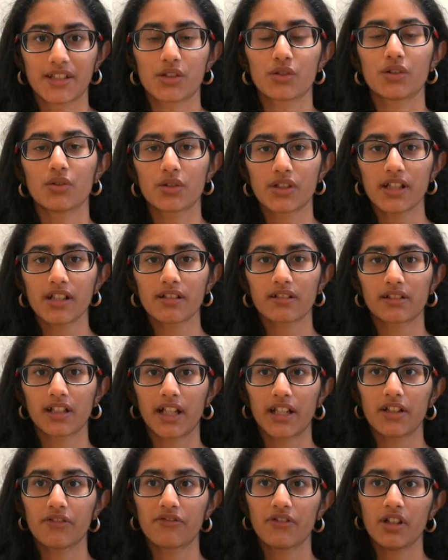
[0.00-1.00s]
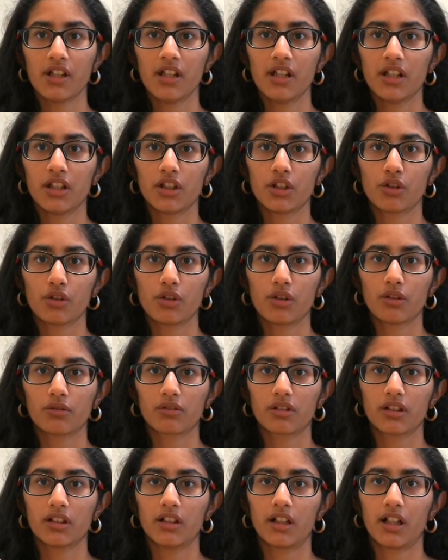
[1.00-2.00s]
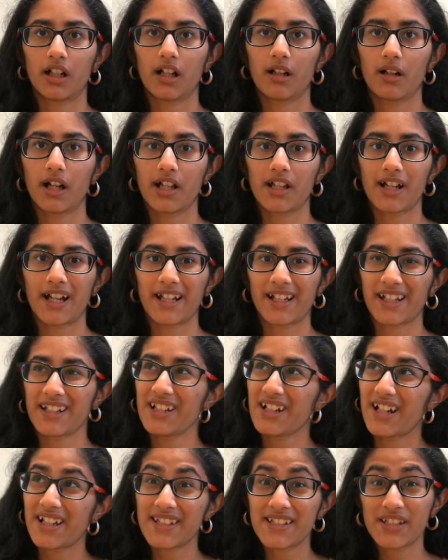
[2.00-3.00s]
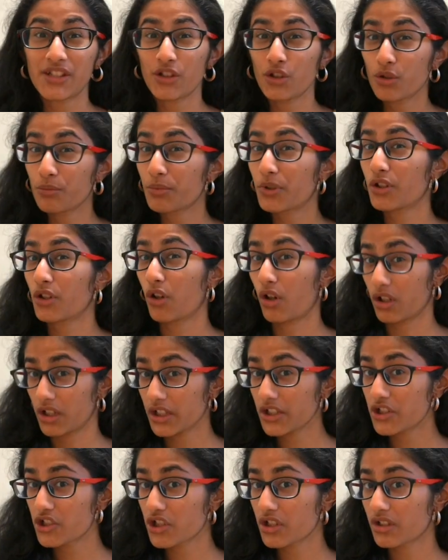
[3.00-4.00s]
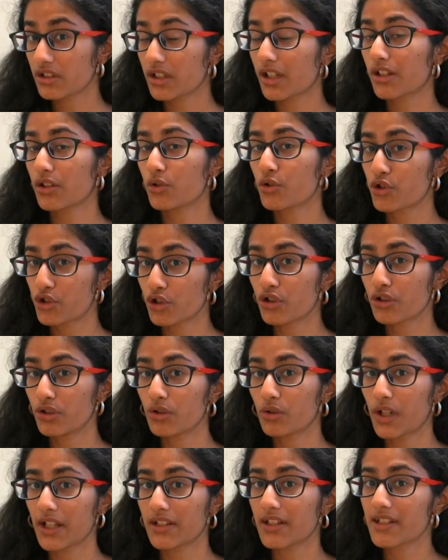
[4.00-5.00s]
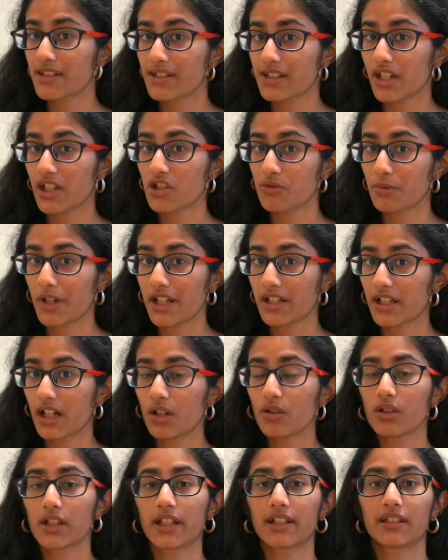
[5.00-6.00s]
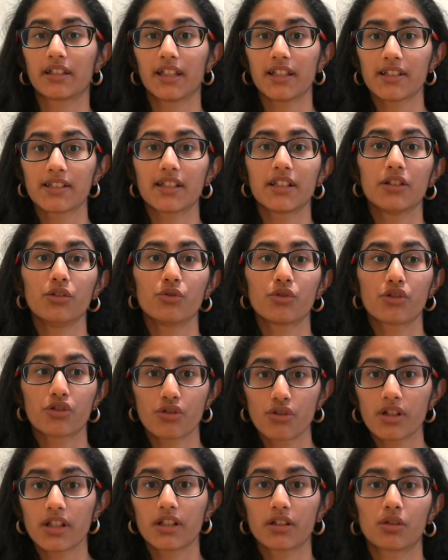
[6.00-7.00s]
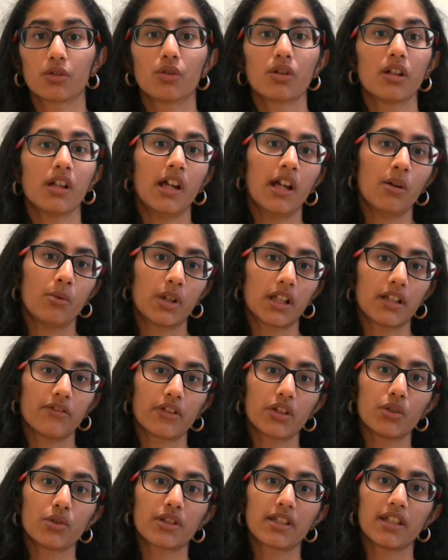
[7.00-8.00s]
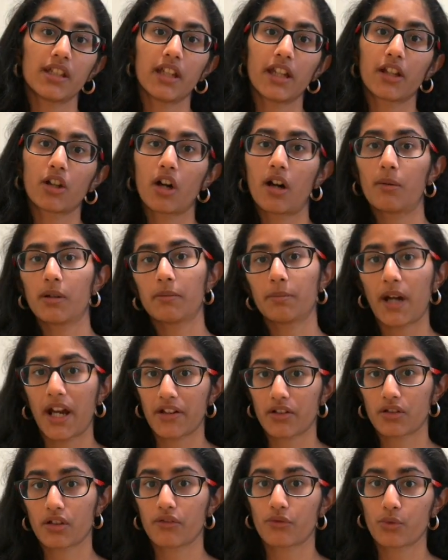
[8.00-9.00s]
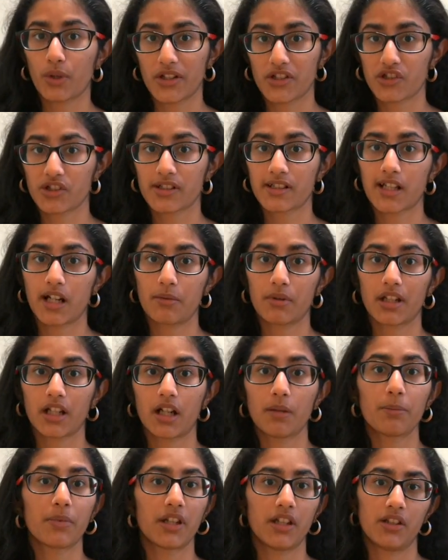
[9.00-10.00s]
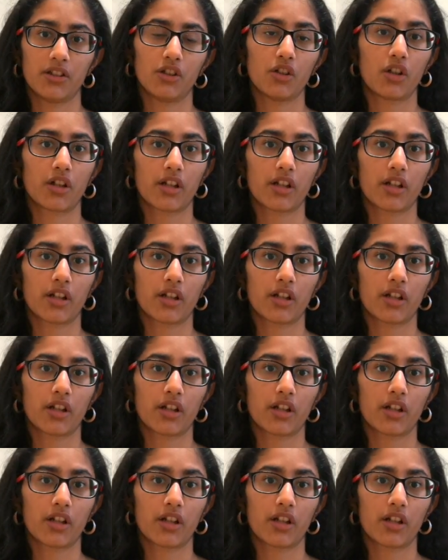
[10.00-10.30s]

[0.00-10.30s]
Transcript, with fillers: So those are kind of, you know, uh, kind of assumed knowledge that you should know at this stage by now, like things that you should include whenever you see a common pattern of questions coming up in your